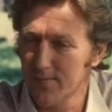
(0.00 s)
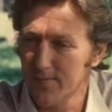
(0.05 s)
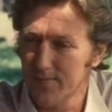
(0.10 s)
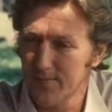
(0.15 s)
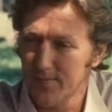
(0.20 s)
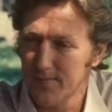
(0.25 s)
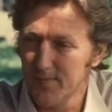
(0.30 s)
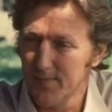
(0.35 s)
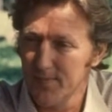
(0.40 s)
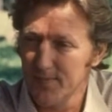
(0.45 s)

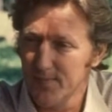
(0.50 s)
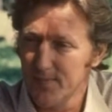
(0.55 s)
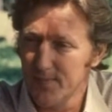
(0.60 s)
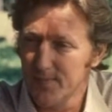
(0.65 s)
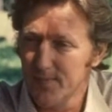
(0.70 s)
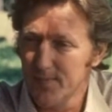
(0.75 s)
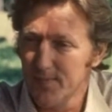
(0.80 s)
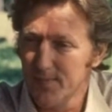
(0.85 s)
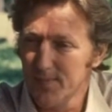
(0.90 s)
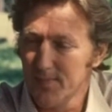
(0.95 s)

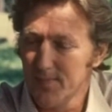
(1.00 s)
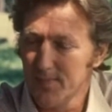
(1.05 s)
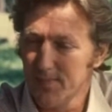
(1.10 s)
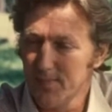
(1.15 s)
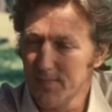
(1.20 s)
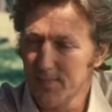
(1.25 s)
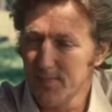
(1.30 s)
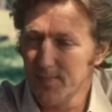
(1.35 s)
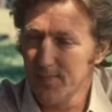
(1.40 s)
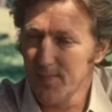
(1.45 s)

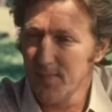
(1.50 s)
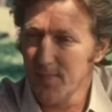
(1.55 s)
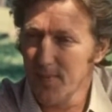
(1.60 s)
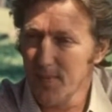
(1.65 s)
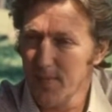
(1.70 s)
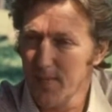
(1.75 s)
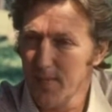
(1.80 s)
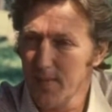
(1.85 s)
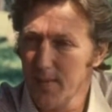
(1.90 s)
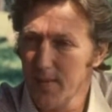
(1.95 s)

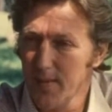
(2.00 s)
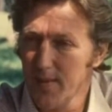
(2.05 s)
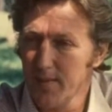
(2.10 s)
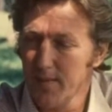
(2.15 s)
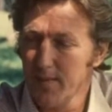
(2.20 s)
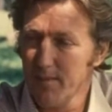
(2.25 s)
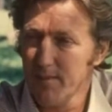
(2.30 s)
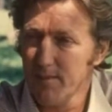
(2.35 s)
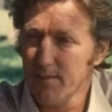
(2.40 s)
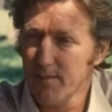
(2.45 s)
Do you think you'd
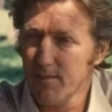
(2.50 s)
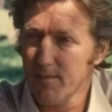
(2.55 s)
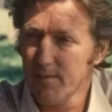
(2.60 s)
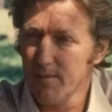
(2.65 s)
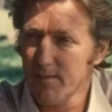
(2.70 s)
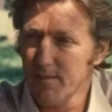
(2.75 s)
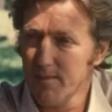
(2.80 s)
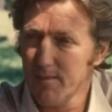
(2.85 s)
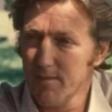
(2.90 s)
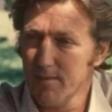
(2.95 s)
cover
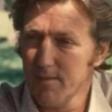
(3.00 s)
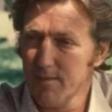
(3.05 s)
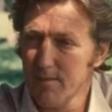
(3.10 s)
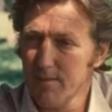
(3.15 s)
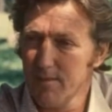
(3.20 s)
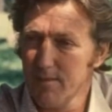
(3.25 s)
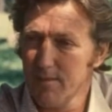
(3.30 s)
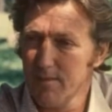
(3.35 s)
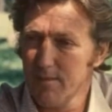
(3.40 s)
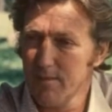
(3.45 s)
wars for
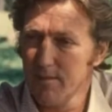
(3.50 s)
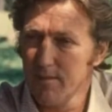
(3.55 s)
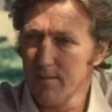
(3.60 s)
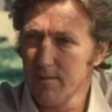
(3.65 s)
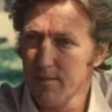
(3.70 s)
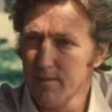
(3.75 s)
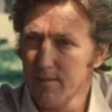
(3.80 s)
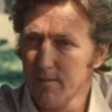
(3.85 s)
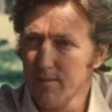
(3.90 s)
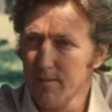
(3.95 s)
war's sake?
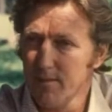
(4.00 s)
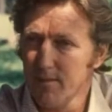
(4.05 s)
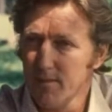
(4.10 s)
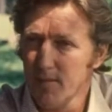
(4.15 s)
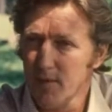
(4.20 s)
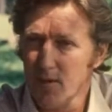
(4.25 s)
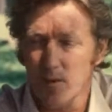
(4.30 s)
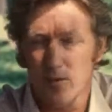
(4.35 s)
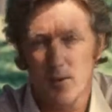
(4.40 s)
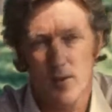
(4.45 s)

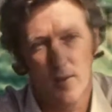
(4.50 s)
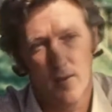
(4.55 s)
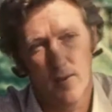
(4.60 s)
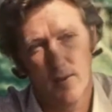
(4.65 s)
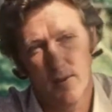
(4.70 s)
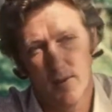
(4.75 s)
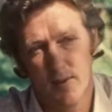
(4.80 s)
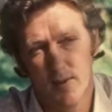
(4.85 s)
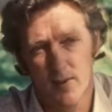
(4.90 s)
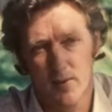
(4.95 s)
Oh
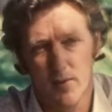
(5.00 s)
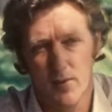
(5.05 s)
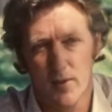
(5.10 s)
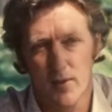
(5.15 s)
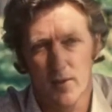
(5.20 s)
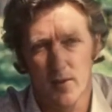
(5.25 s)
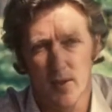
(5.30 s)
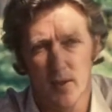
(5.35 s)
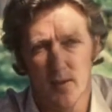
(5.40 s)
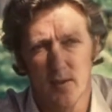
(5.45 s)
no, I don't
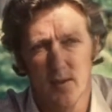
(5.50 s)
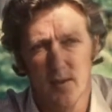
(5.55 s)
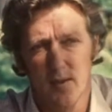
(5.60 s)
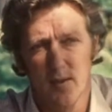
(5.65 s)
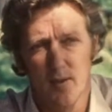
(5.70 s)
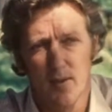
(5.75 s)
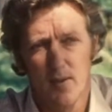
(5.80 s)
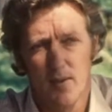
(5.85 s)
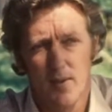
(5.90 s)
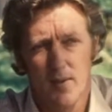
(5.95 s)
think that.
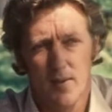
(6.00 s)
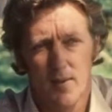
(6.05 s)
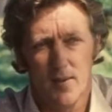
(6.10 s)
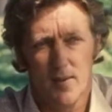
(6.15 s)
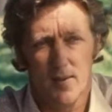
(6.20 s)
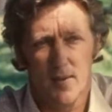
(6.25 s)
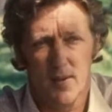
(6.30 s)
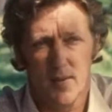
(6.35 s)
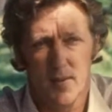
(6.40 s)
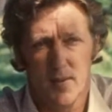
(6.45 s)

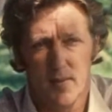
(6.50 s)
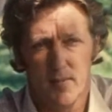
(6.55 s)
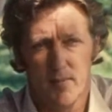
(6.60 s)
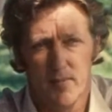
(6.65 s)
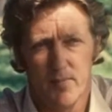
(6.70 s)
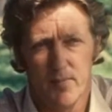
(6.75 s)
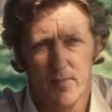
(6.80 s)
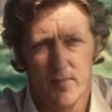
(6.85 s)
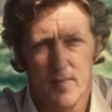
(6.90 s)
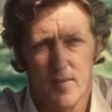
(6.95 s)

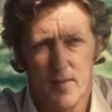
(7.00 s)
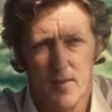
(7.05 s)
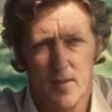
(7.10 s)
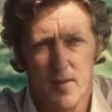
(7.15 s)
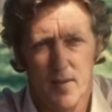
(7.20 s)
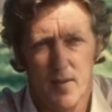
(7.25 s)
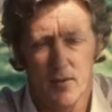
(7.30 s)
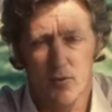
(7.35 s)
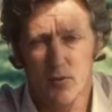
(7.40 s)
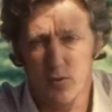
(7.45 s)
Um,
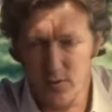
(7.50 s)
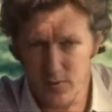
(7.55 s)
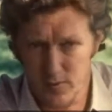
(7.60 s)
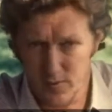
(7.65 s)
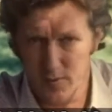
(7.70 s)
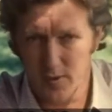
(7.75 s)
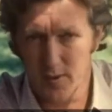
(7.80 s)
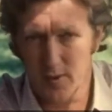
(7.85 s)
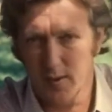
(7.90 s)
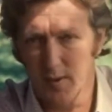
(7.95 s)
it's
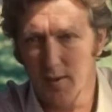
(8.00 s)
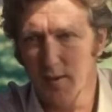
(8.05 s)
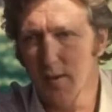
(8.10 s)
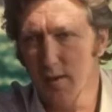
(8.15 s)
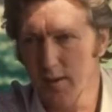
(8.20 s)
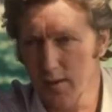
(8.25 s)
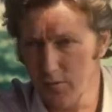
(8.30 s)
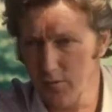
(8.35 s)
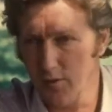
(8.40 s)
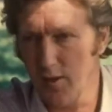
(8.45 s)
certainly uh,
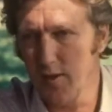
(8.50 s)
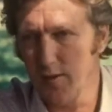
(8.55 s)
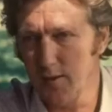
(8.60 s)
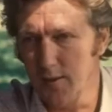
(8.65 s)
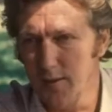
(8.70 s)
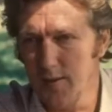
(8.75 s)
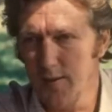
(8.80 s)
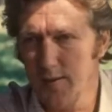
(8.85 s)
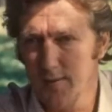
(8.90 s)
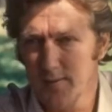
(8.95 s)

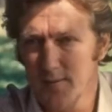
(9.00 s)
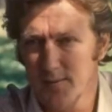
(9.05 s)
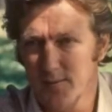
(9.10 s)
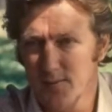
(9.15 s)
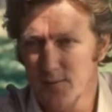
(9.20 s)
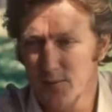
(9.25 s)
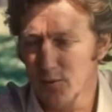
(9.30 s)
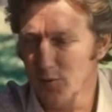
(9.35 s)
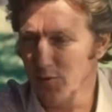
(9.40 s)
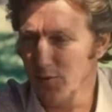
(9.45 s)
exciting.
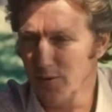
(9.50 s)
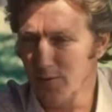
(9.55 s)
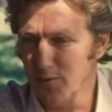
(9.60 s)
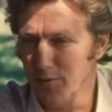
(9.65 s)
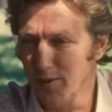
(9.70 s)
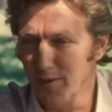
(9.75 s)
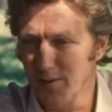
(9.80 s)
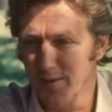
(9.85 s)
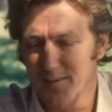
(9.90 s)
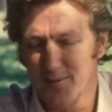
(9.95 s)
You could see
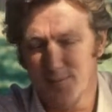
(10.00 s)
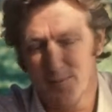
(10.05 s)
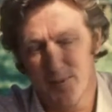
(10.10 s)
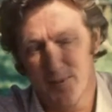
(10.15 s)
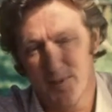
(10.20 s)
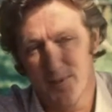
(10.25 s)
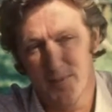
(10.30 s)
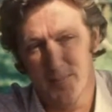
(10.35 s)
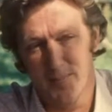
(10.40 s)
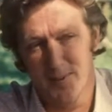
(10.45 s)
adrenaline
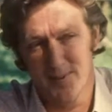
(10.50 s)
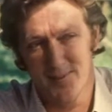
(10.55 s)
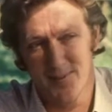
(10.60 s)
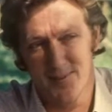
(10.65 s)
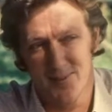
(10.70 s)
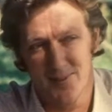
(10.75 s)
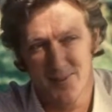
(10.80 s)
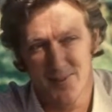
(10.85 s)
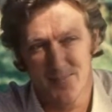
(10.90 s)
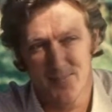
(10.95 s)
flowing,
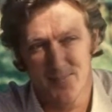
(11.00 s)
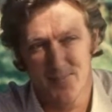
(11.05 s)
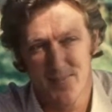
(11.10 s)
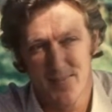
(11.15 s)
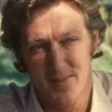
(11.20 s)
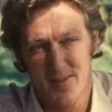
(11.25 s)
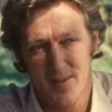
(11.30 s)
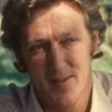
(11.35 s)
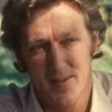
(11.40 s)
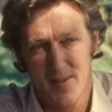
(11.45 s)
but um,
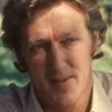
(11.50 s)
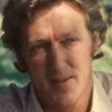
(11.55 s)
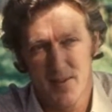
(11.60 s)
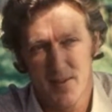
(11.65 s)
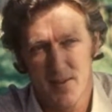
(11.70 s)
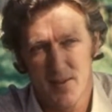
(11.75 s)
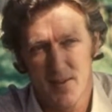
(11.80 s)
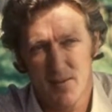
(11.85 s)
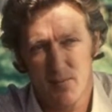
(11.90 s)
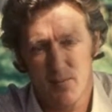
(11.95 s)

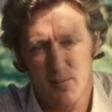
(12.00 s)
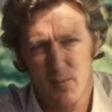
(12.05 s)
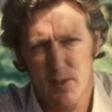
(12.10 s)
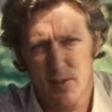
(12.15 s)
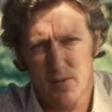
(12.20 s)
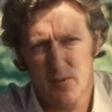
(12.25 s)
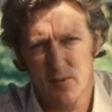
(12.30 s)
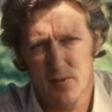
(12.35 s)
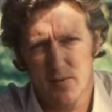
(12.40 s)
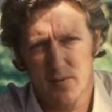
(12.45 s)

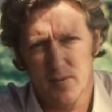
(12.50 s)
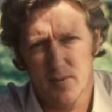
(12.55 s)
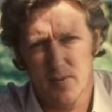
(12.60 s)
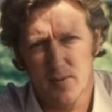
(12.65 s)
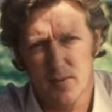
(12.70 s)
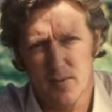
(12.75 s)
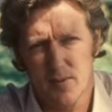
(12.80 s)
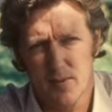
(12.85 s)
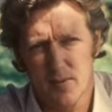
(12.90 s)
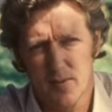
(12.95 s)
but
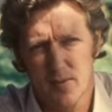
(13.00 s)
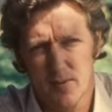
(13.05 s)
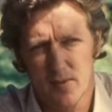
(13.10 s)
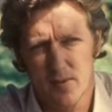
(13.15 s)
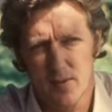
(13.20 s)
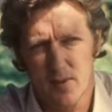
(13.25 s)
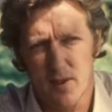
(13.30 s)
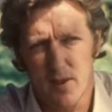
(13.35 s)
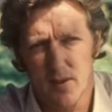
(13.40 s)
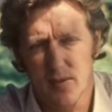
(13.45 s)

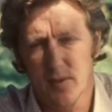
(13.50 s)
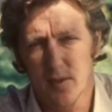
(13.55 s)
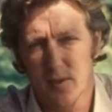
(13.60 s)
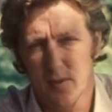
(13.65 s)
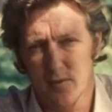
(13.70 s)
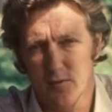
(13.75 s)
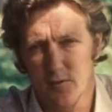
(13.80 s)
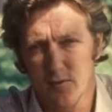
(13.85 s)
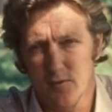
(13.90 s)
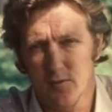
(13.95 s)
I
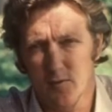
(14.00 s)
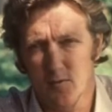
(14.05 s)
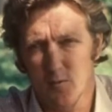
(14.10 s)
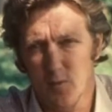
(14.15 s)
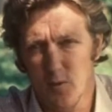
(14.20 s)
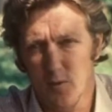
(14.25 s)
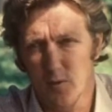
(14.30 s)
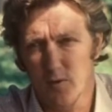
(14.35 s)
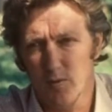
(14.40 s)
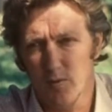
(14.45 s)
think it's
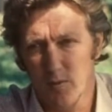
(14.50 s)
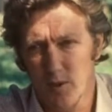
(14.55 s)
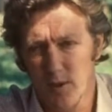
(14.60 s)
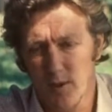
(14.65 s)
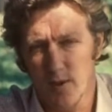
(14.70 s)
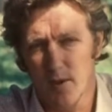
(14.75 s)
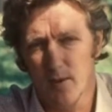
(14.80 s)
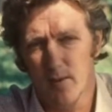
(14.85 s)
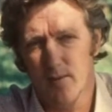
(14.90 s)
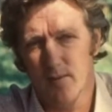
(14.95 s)

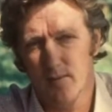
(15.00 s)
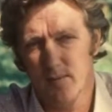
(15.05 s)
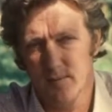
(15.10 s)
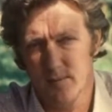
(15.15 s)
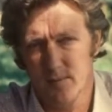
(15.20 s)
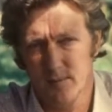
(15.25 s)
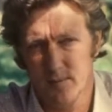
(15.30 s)
worthwhile